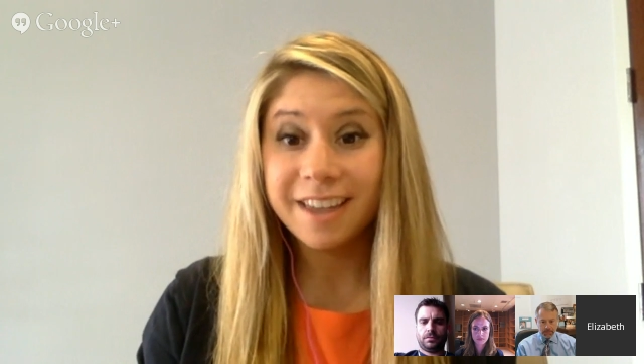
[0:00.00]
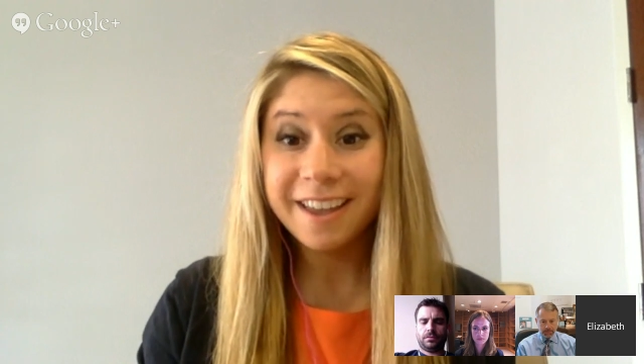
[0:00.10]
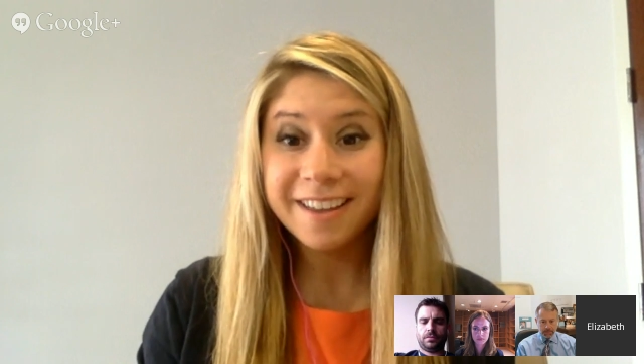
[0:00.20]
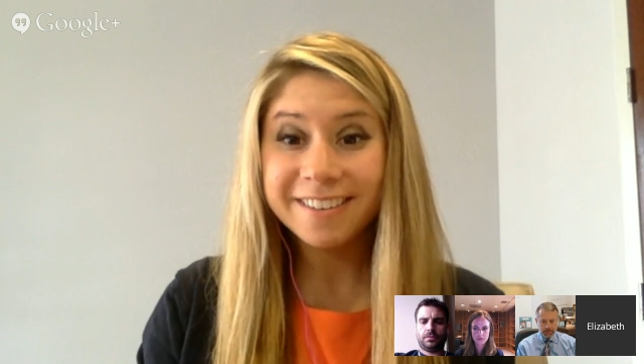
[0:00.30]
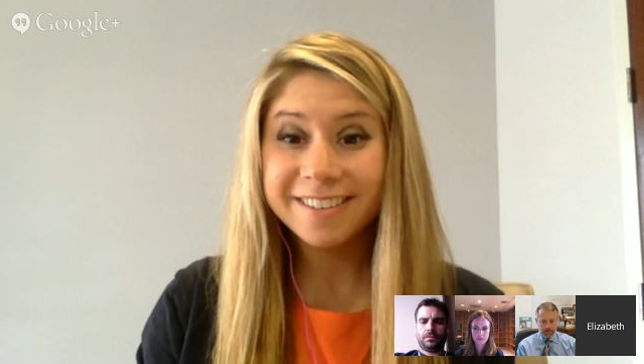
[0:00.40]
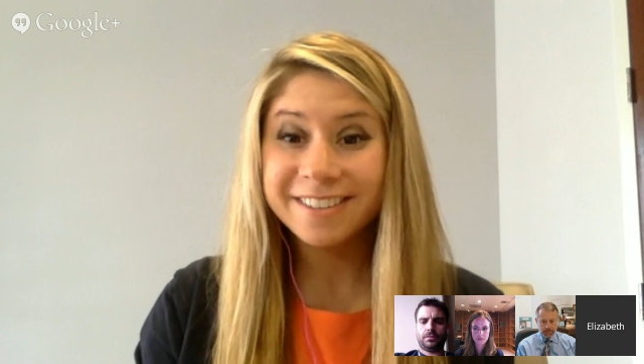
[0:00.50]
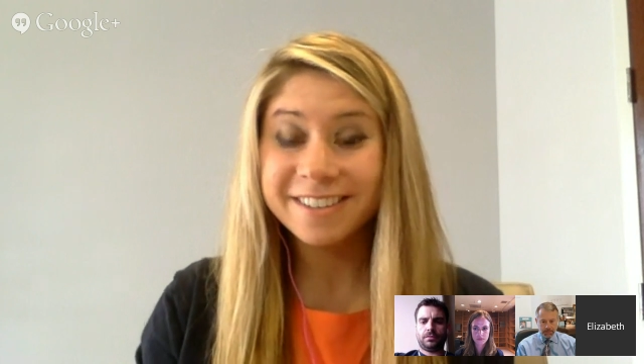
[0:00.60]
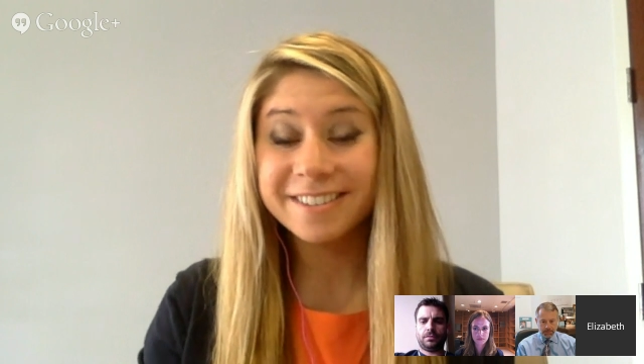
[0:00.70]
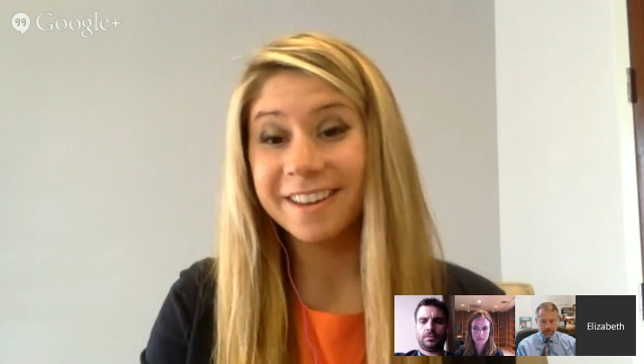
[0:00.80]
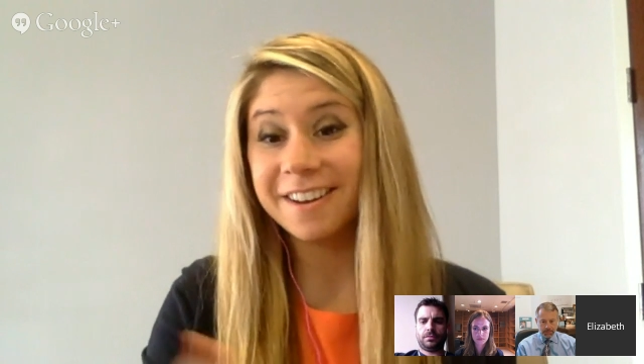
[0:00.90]
And
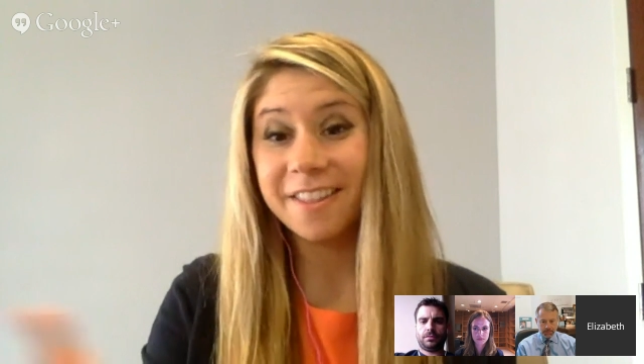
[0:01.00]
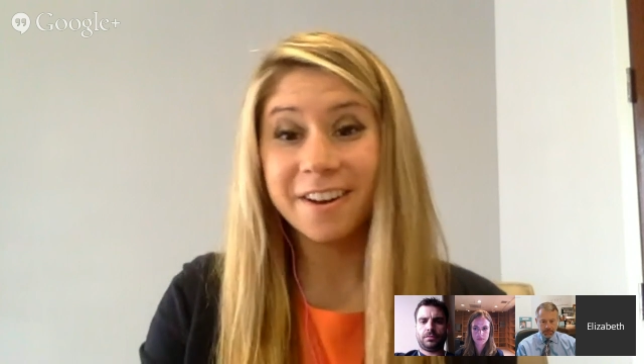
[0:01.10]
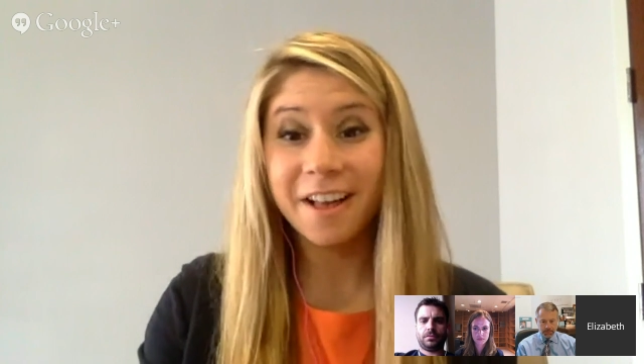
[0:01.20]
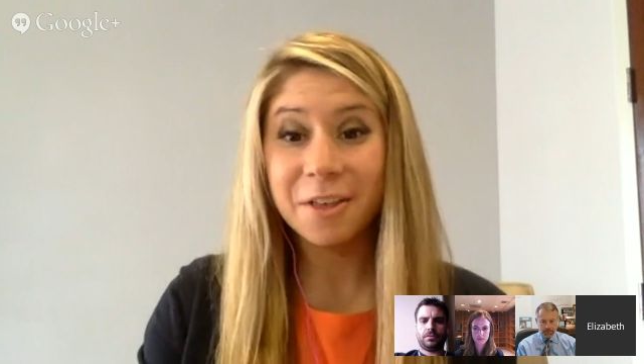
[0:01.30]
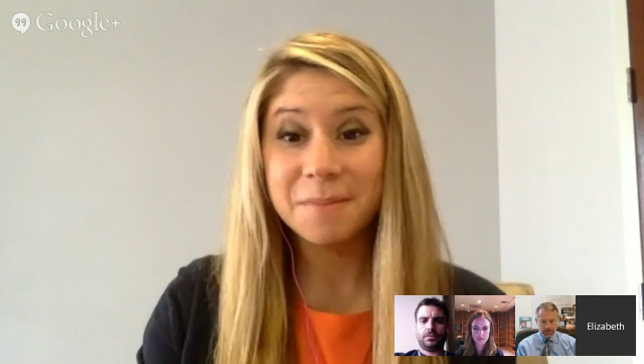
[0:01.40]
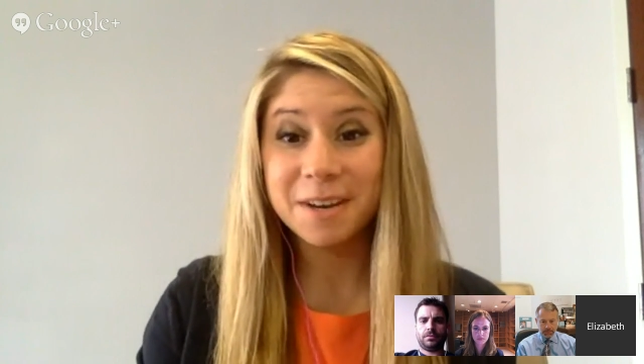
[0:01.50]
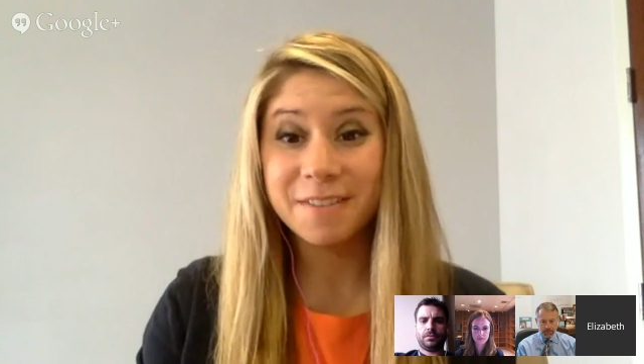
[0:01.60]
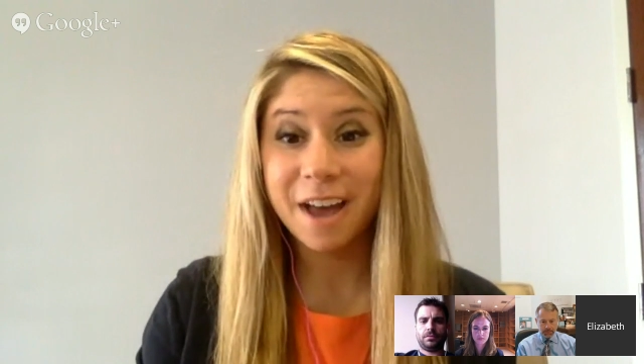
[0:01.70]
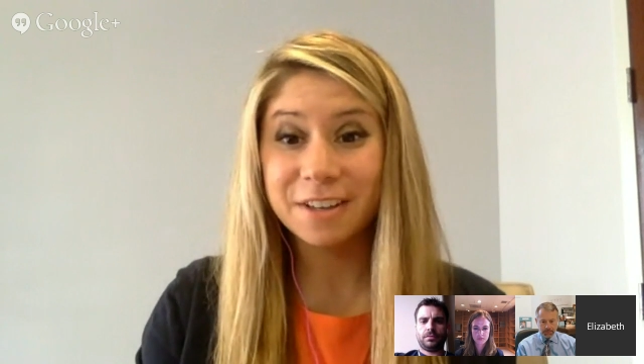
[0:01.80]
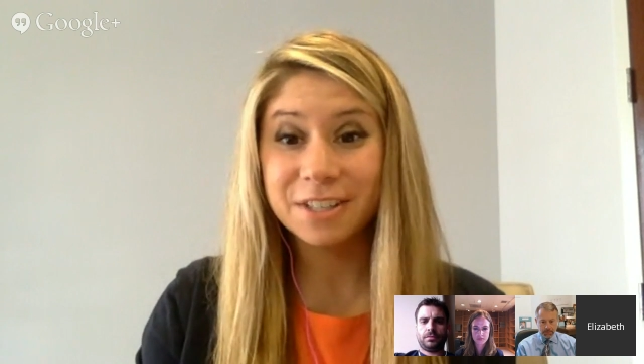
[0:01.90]
just another element of
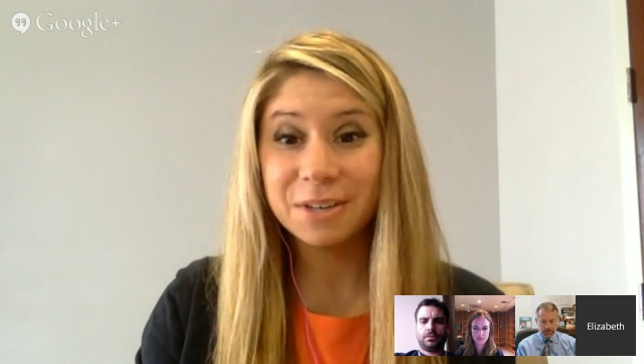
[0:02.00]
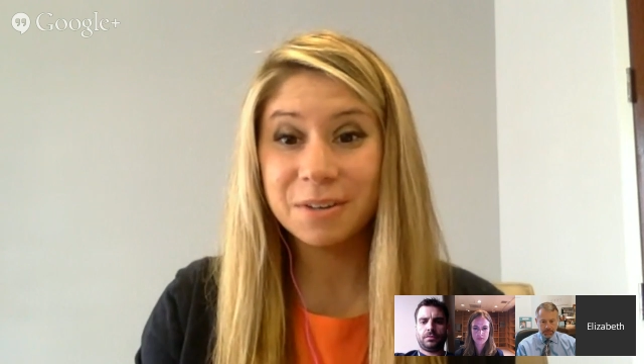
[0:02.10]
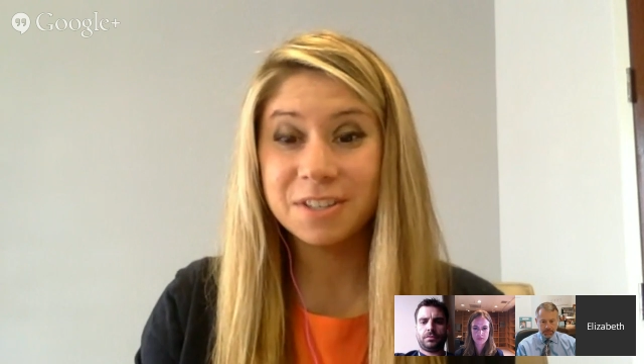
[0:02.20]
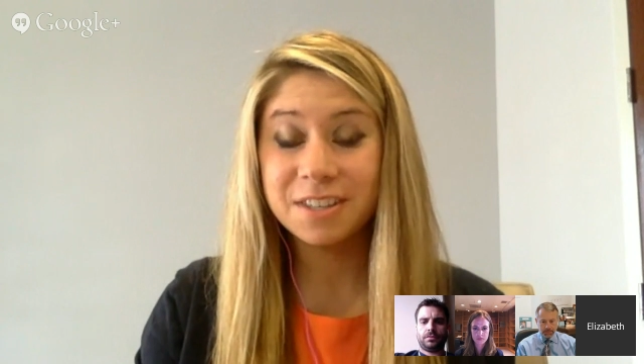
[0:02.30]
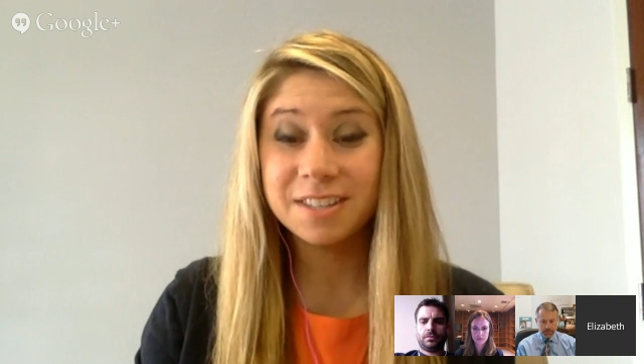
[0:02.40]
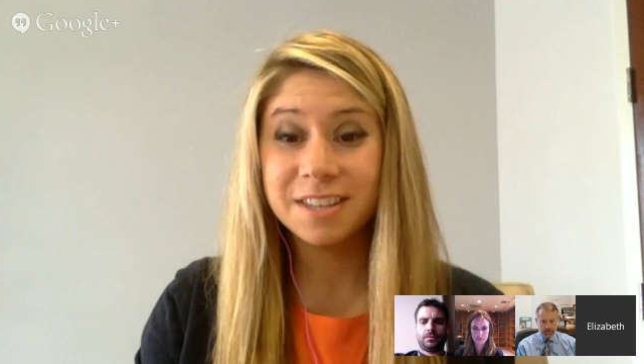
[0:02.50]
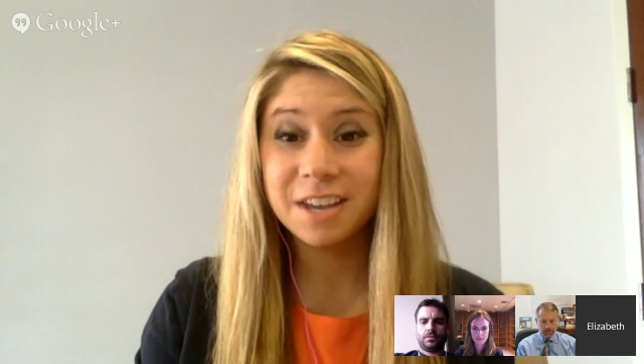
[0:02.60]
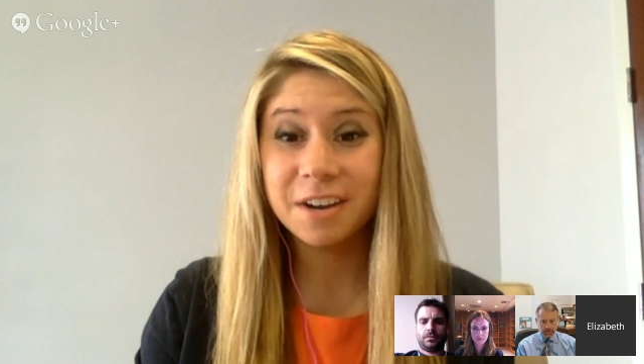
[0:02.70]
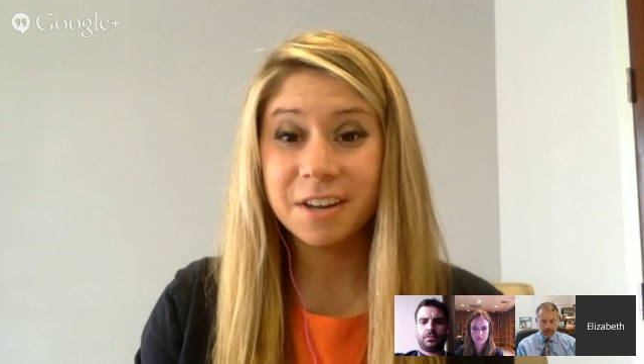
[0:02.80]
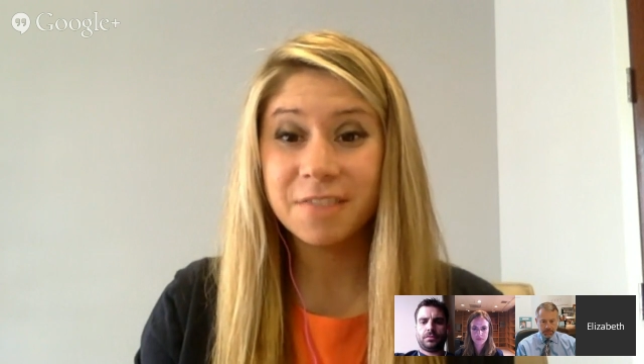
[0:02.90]
that too is the
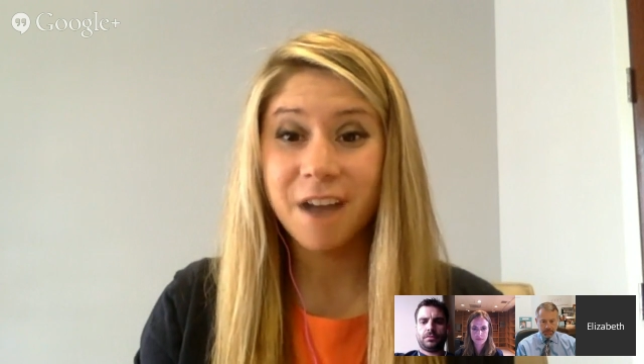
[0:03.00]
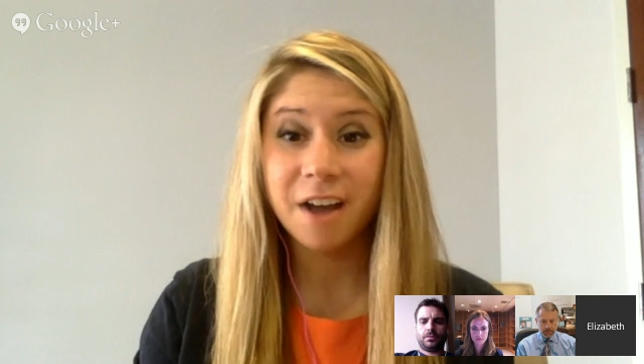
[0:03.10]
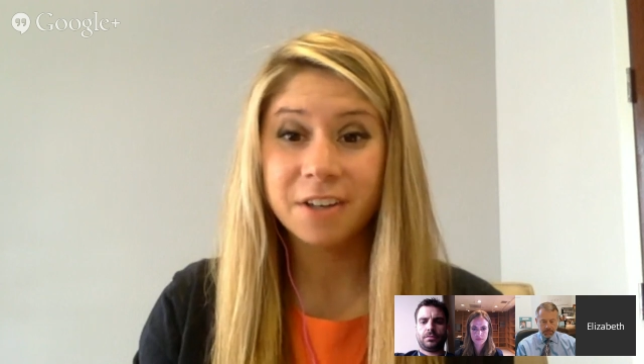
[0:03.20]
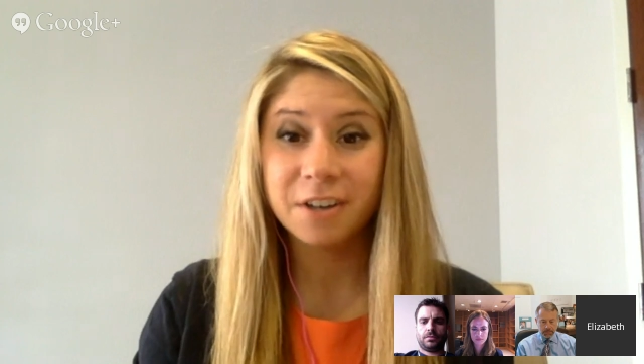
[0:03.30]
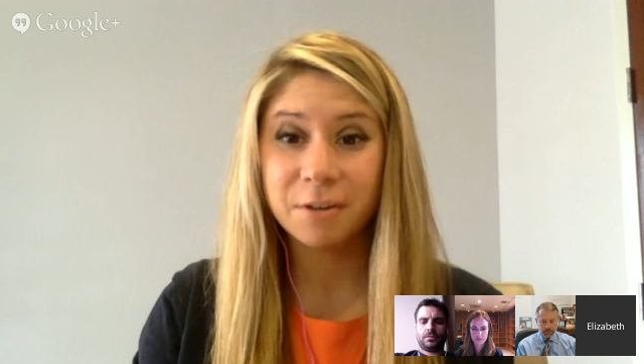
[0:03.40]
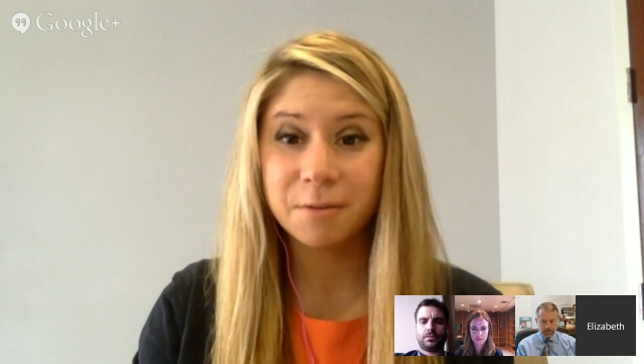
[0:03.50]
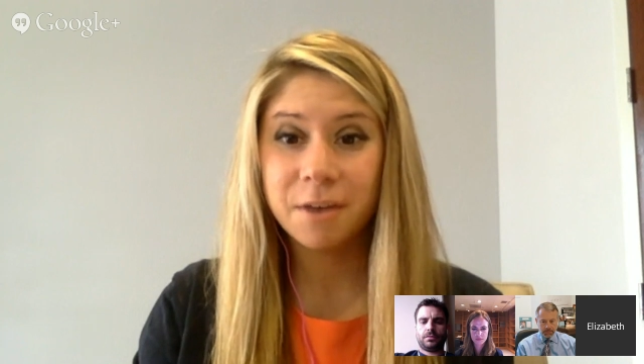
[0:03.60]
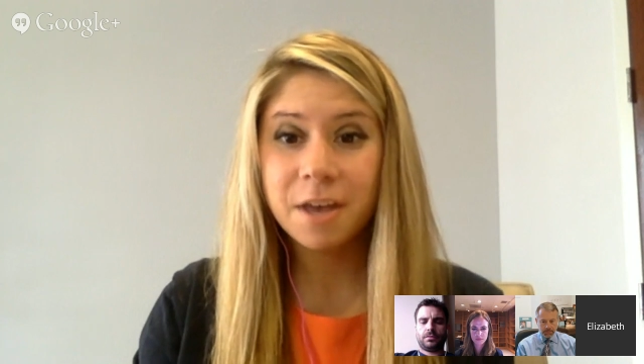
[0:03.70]
security factor of